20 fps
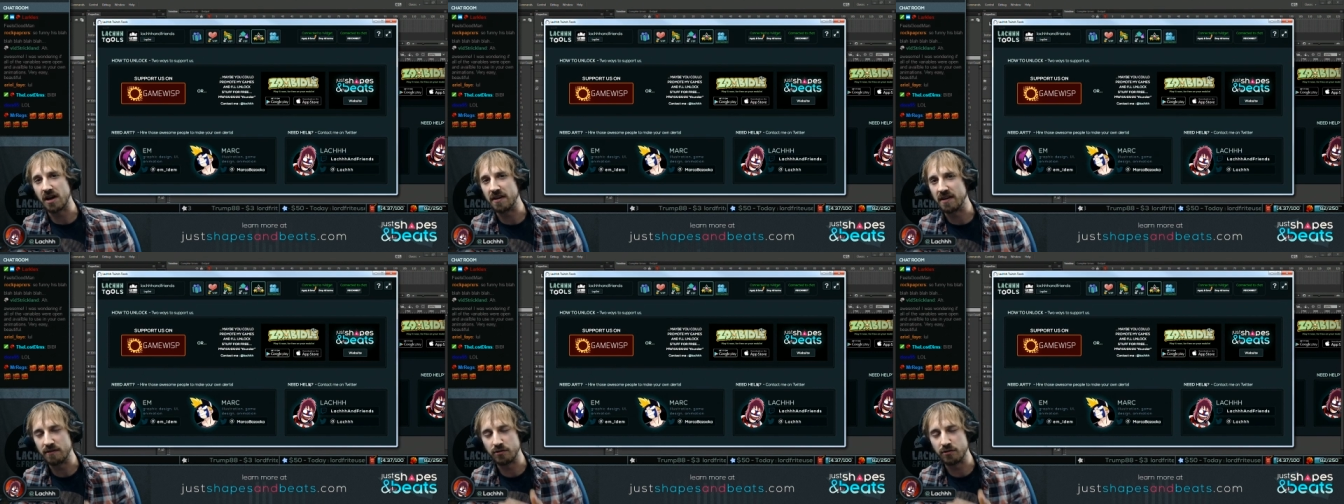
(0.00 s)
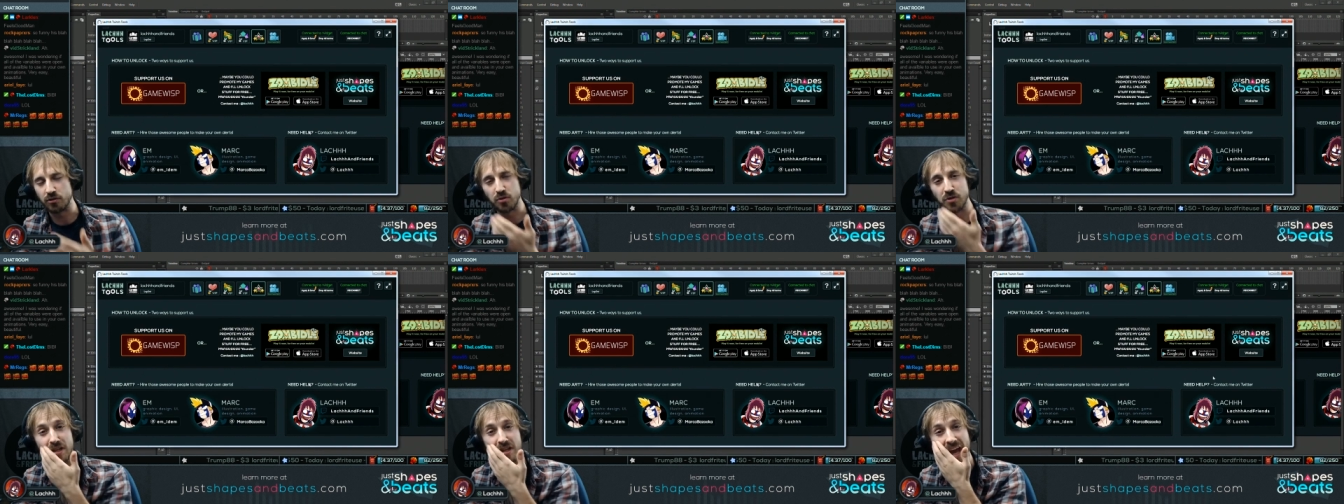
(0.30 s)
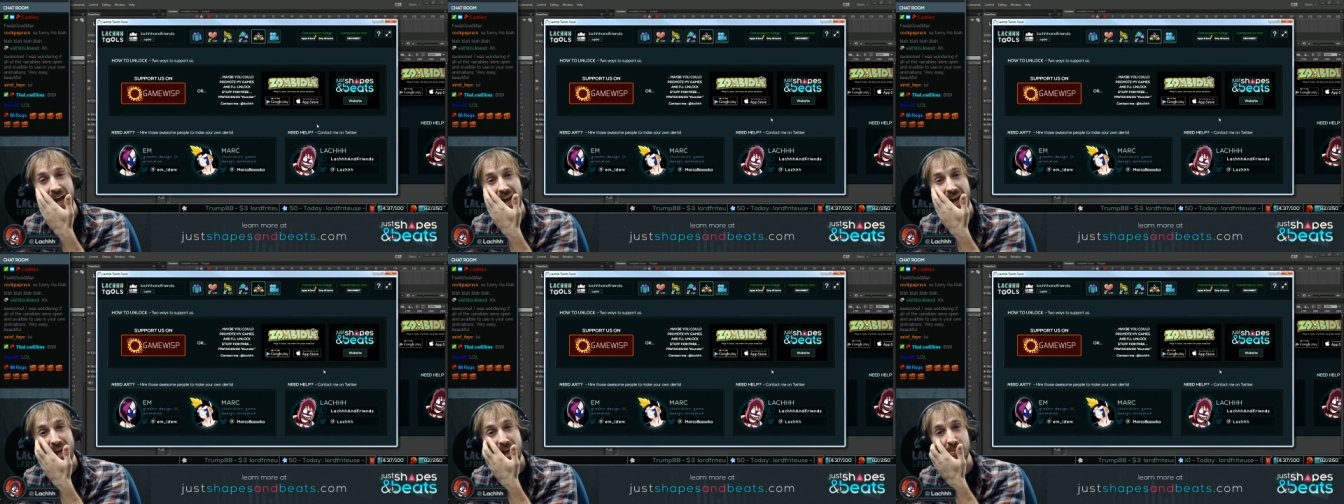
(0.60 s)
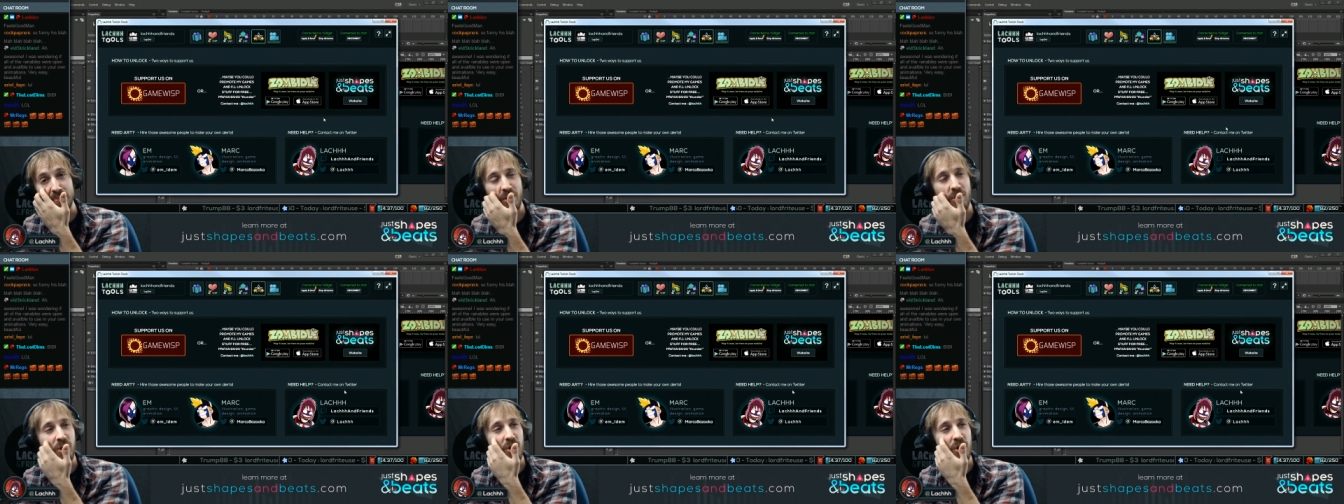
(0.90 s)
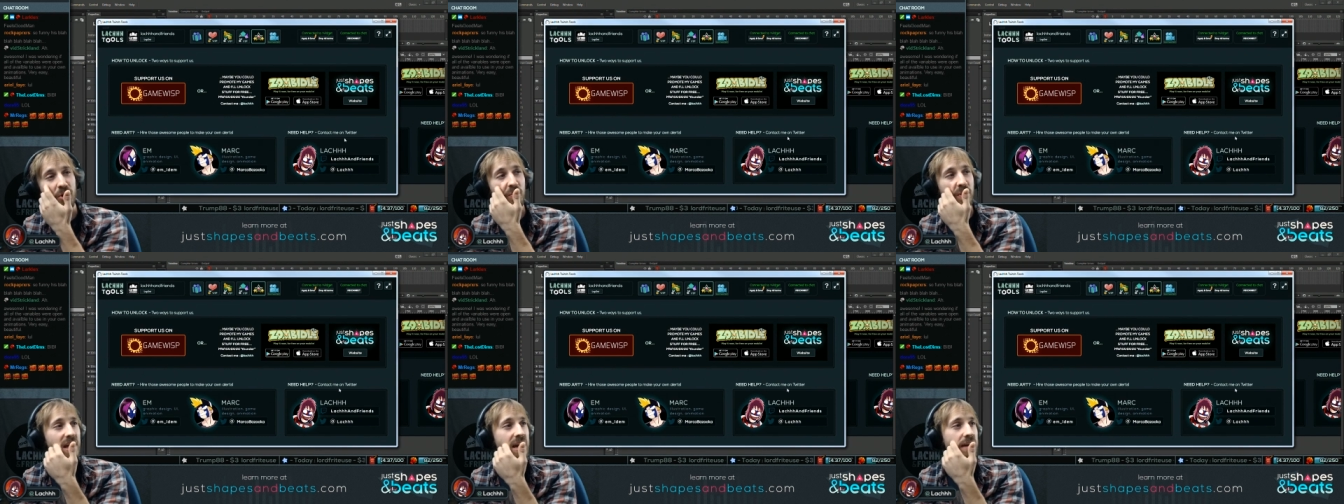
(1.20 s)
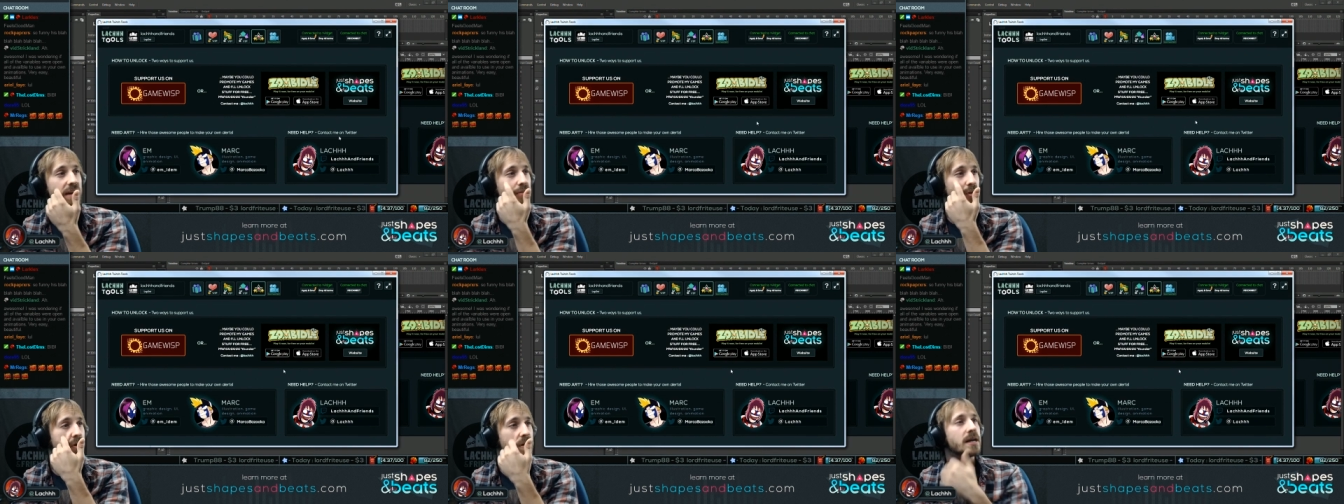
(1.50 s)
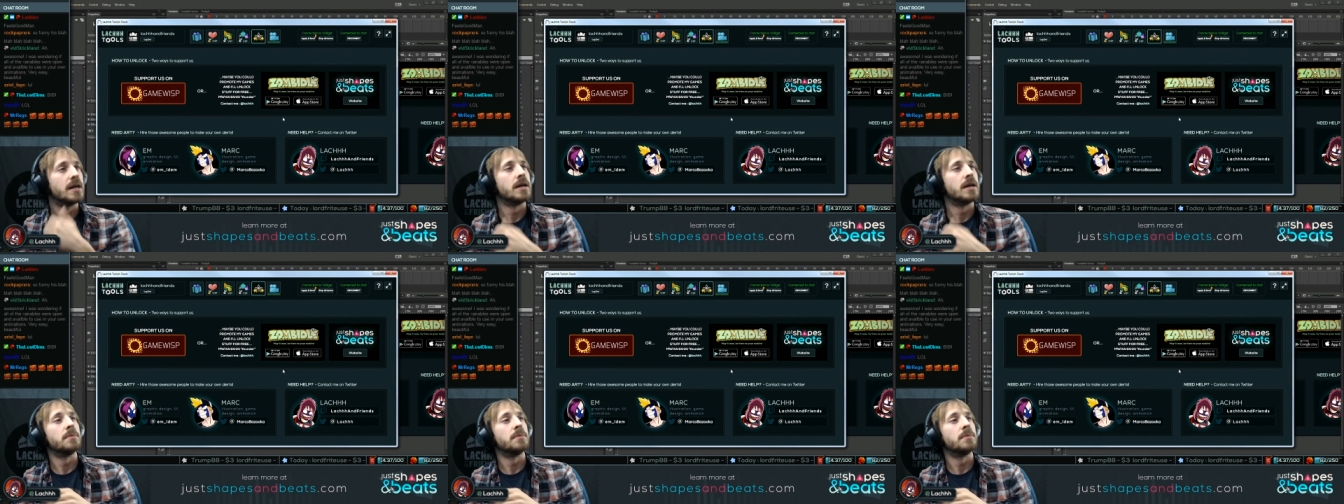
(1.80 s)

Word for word: if you need help or whatever.